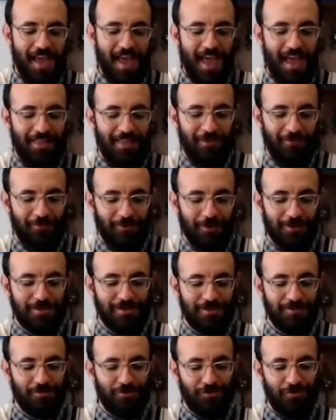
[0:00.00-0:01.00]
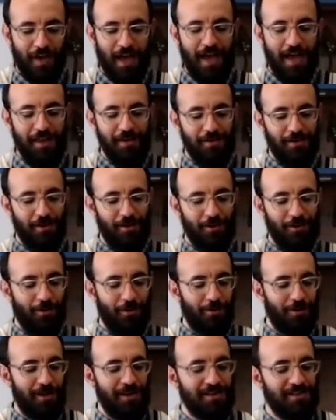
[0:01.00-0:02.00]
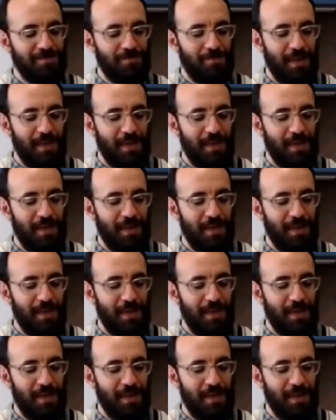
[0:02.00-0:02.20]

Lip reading: And the first of Shvat, according to